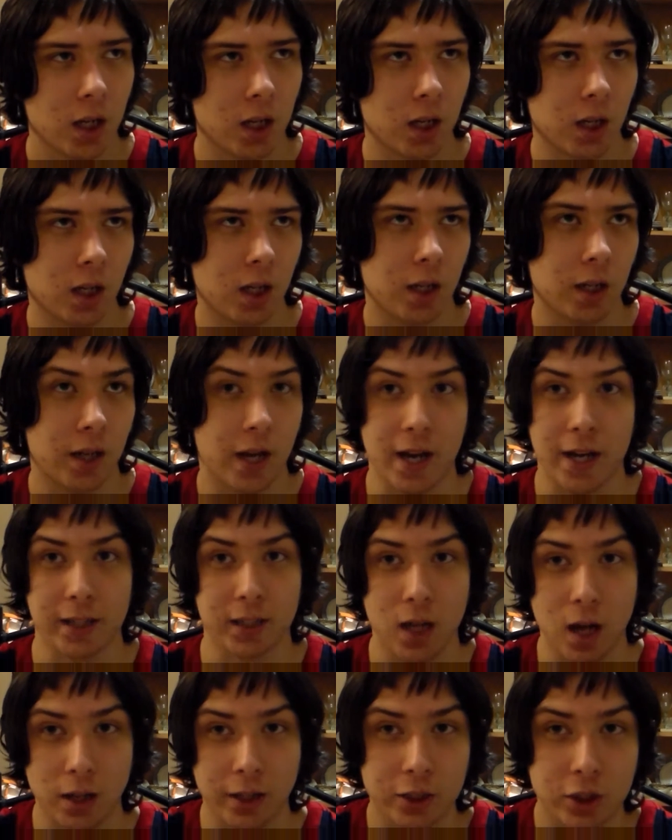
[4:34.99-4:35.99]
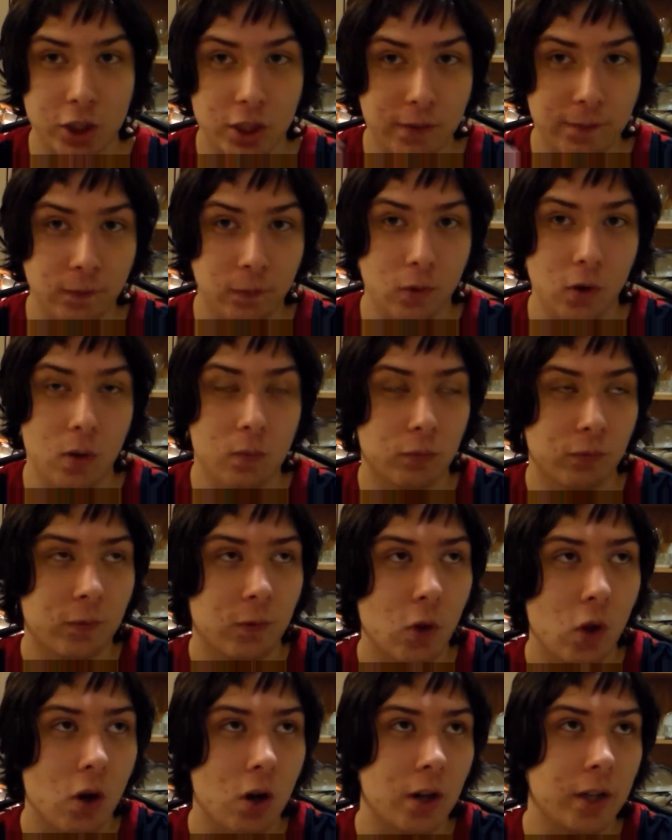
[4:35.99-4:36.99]
I acknowledge it's
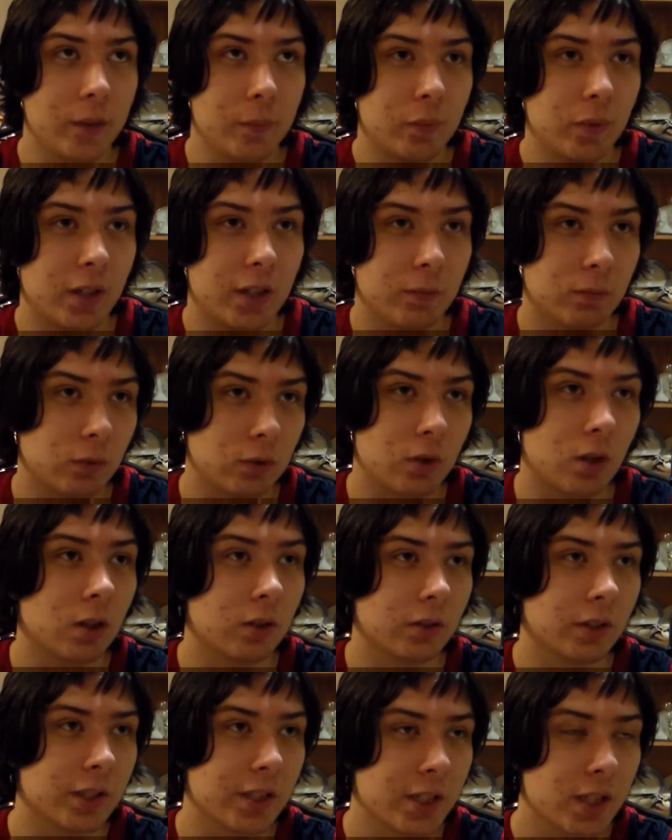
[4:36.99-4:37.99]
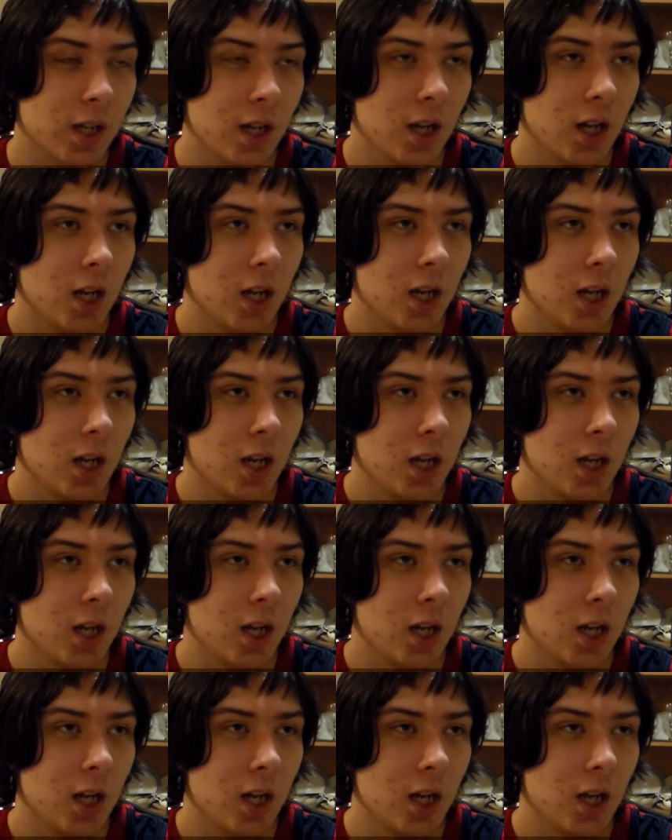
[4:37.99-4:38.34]
flawed, but regardless.